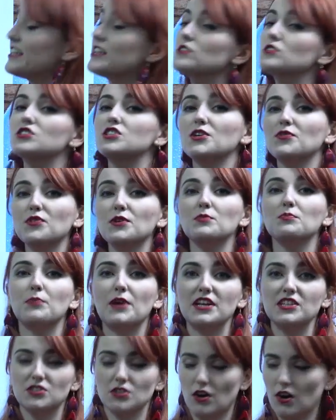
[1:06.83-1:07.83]
is different
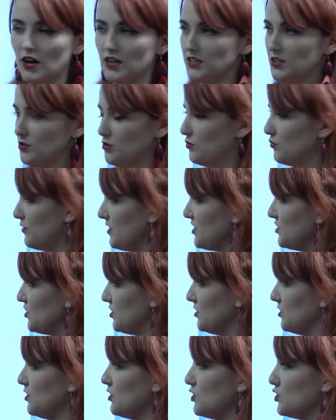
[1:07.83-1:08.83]
based on the region.